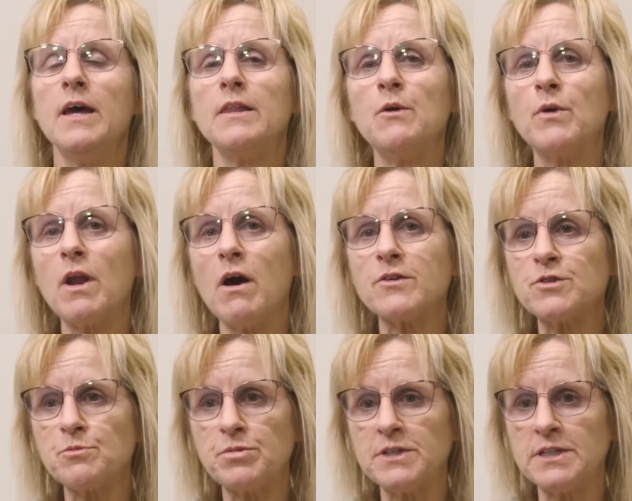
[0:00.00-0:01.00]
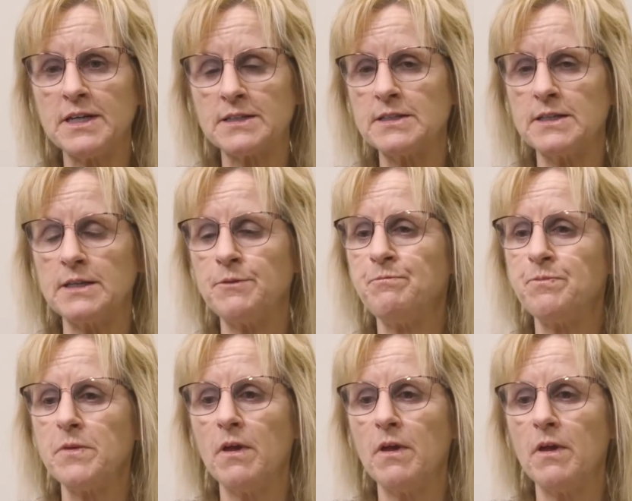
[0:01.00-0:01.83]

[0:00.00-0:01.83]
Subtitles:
They would also protecting